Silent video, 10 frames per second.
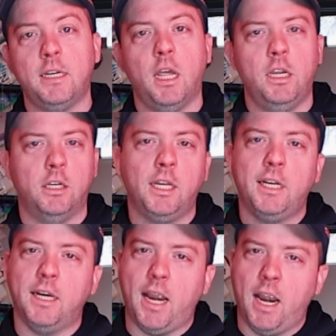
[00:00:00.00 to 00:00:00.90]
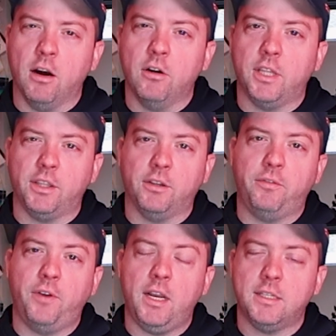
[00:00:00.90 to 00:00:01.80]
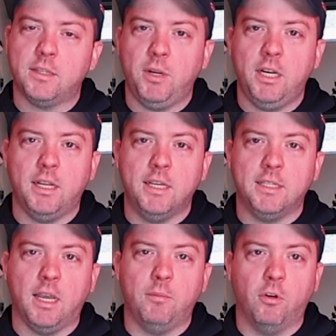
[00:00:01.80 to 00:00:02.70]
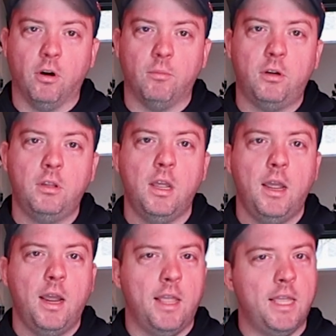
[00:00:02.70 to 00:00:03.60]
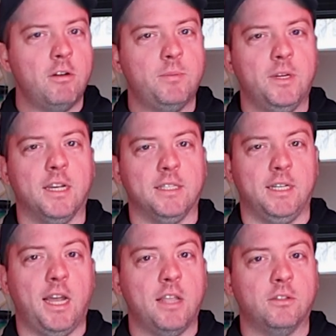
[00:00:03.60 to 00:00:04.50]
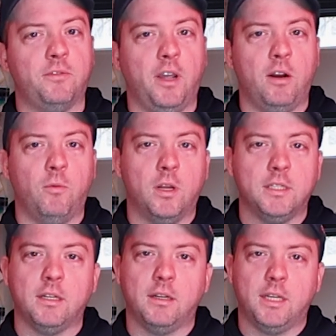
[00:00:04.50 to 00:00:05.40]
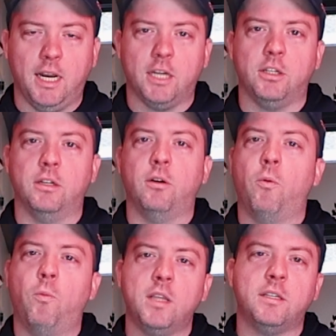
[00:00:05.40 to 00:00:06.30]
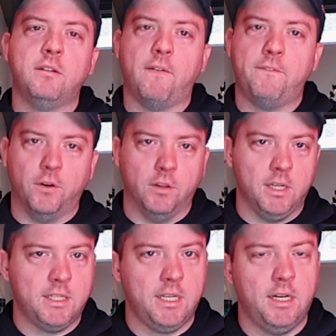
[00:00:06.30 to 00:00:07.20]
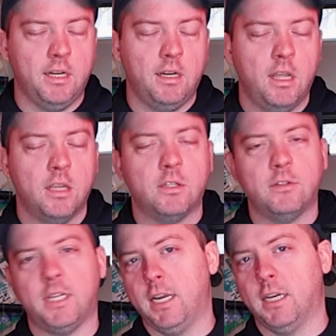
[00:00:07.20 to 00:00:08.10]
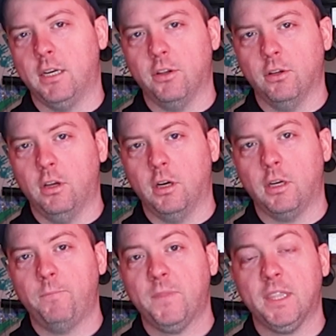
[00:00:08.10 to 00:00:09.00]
did, you'll get an error that the fan speed is abnormal, and that was because the nozzle fan connection wasn't fully seated, so take another look.